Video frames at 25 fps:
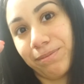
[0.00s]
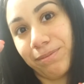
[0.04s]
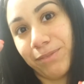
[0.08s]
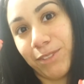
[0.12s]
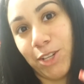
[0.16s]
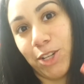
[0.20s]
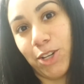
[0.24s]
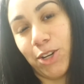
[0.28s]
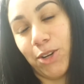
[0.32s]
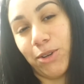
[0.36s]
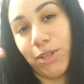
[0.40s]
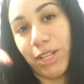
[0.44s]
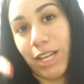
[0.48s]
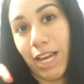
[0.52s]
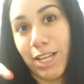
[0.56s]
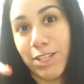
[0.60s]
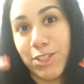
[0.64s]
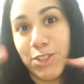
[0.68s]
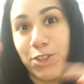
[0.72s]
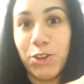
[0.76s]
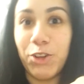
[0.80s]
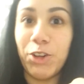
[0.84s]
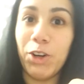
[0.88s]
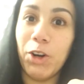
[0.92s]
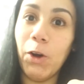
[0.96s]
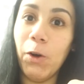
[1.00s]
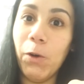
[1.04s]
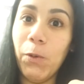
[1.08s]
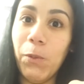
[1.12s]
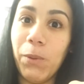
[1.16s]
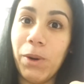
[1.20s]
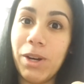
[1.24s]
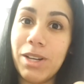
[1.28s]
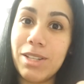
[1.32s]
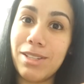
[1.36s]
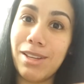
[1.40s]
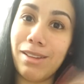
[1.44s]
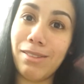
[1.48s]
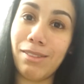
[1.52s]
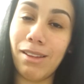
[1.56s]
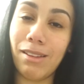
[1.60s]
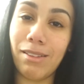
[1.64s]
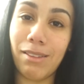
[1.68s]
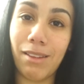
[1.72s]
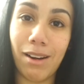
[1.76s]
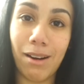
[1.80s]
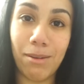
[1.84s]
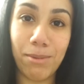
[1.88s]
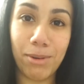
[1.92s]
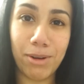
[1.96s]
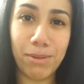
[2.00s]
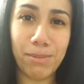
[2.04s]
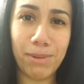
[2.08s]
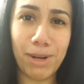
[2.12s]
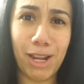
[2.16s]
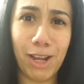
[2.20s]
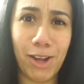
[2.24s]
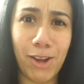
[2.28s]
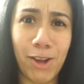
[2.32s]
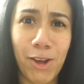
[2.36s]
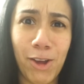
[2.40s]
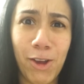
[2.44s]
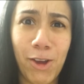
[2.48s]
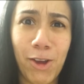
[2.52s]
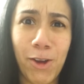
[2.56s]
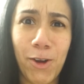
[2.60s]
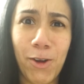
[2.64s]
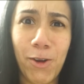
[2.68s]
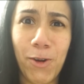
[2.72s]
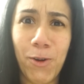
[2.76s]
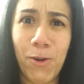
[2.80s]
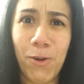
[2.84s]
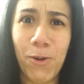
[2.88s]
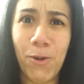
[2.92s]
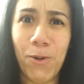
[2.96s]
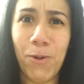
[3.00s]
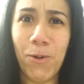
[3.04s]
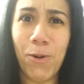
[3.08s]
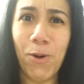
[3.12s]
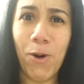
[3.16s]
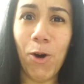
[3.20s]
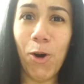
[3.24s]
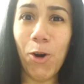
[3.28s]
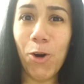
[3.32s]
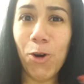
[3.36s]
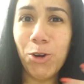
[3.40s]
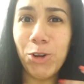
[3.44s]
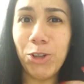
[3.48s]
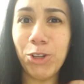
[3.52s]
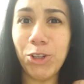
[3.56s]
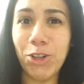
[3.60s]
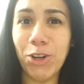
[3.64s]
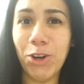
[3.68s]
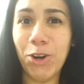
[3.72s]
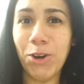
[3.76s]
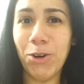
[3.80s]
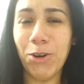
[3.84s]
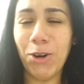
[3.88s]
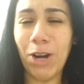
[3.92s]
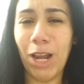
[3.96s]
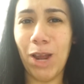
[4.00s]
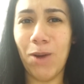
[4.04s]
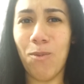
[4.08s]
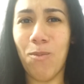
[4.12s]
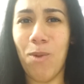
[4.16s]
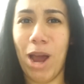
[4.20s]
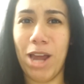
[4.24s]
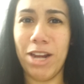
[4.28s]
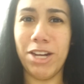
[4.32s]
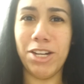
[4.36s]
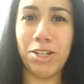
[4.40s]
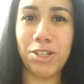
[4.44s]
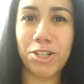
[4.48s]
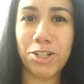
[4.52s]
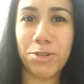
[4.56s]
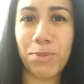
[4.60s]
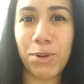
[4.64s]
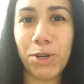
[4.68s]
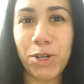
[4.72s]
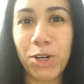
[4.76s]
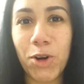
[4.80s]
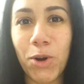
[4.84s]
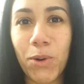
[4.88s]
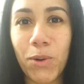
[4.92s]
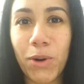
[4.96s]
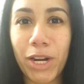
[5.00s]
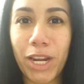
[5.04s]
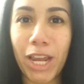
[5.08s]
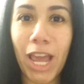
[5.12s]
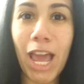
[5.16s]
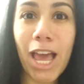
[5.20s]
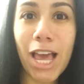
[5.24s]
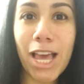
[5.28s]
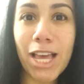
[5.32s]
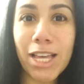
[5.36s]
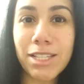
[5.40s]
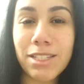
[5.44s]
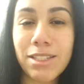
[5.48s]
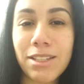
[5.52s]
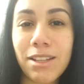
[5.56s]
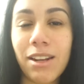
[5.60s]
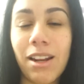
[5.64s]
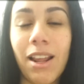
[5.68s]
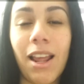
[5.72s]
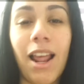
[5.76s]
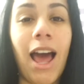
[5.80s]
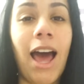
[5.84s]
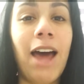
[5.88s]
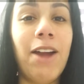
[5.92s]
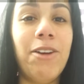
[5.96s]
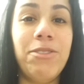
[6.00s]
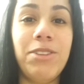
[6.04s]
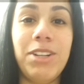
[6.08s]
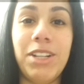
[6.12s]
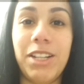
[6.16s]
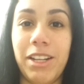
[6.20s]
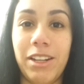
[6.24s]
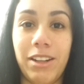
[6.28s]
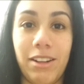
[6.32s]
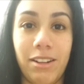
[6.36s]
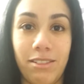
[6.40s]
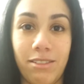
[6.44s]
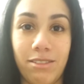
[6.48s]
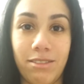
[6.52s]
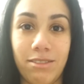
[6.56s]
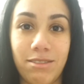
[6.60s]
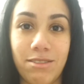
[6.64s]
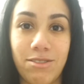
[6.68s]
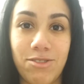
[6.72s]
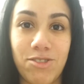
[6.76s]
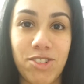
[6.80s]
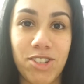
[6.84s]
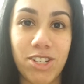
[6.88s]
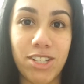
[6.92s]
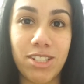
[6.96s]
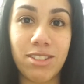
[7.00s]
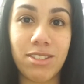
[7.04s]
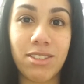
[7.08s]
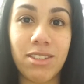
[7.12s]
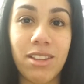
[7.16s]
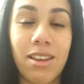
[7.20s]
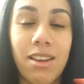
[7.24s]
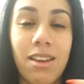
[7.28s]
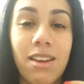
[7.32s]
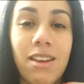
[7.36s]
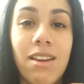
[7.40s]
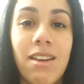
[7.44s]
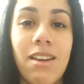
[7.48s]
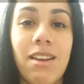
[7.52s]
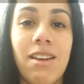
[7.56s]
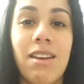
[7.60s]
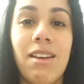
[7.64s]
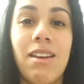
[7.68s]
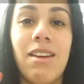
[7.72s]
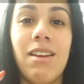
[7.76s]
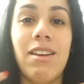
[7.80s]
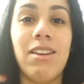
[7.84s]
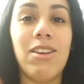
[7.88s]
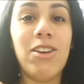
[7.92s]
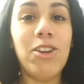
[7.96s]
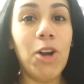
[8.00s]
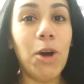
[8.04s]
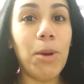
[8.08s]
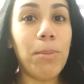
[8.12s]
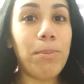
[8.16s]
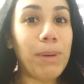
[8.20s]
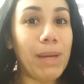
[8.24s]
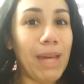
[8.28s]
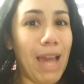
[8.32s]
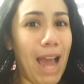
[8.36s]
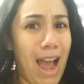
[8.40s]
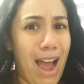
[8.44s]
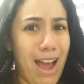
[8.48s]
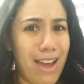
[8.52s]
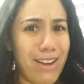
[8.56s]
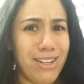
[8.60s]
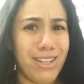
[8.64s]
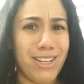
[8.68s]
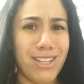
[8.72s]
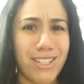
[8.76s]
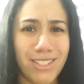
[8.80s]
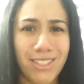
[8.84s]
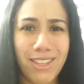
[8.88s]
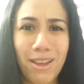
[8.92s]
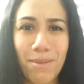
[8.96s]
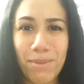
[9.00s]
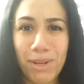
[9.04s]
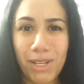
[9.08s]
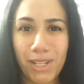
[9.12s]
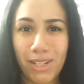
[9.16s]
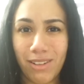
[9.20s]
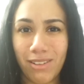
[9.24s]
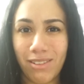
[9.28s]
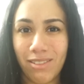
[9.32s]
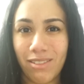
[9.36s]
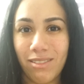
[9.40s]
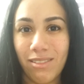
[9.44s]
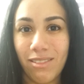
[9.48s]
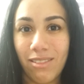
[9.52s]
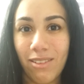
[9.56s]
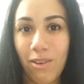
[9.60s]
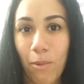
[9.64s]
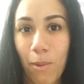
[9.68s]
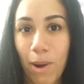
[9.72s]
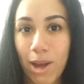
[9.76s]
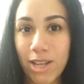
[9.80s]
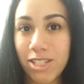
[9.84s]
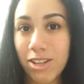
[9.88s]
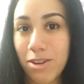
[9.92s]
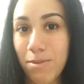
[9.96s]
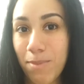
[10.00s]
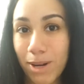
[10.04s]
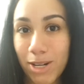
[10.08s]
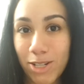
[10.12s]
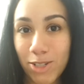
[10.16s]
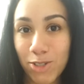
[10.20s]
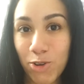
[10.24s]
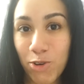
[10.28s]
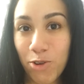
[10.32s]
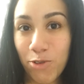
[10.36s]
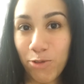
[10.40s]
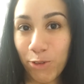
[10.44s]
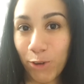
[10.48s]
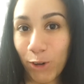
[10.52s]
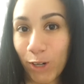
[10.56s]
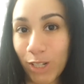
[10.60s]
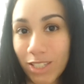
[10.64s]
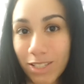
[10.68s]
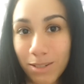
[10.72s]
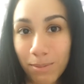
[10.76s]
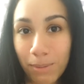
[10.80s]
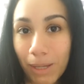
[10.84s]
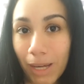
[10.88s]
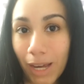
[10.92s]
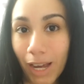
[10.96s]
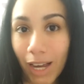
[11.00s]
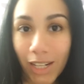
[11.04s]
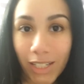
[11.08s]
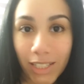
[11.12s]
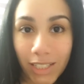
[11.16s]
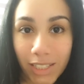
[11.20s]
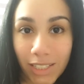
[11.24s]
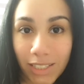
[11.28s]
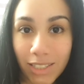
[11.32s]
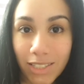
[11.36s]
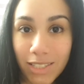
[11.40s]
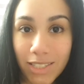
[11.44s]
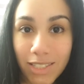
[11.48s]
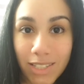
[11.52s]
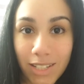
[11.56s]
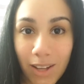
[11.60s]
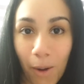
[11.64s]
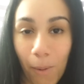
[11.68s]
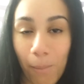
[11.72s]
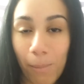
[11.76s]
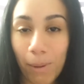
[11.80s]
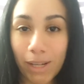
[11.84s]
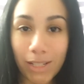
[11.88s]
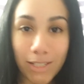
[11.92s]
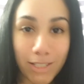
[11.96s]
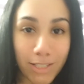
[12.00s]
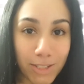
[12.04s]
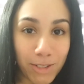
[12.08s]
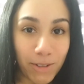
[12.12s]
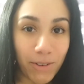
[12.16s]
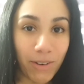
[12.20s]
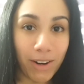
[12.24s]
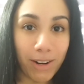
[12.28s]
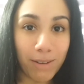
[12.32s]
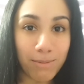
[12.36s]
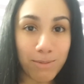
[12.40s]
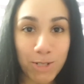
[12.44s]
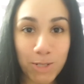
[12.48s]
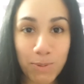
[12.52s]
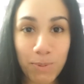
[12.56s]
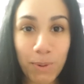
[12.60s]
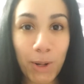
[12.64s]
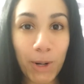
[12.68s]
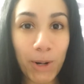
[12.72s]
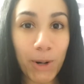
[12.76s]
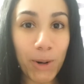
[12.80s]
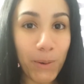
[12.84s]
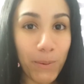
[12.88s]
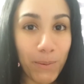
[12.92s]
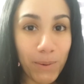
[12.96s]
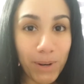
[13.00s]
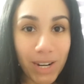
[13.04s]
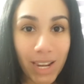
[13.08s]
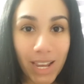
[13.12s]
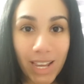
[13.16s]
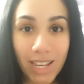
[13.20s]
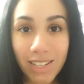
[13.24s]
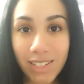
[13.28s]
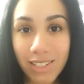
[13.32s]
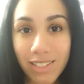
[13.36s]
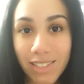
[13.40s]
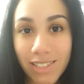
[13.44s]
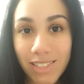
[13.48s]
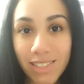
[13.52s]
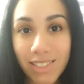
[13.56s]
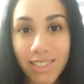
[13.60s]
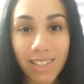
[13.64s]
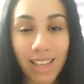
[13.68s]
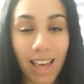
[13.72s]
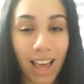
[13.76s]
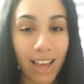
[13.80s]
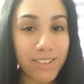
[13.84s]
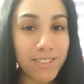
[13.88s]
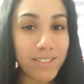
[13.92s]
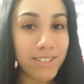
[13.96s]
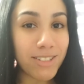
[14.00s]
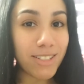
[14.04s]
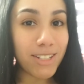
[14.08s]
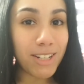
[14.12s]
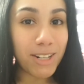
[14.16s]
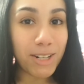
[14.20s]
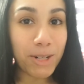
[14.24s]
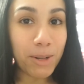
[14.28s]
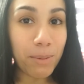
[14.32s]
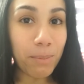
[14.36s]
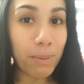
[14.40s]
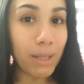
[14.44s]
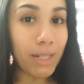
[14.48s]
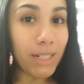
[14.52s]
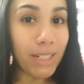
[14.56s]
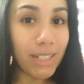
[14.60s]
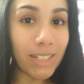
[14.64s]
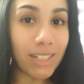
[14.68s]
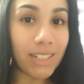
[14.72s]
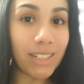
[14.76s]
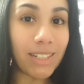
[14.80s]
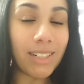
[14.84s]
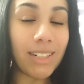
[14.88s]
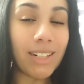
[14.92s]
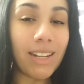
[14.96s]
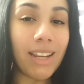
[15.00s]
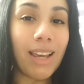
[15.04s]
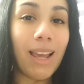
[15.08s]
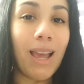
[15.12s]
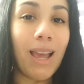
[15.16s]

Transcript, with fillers: you know, yes or no, because they think that I'm going to be like, oh, you know, like, why didn't you put no or yes? And I don't really care. Just, you know, be honest. I mean, why is everybody so afraid to be honest on my Instagram? Just put no or yes. I just need an opinion.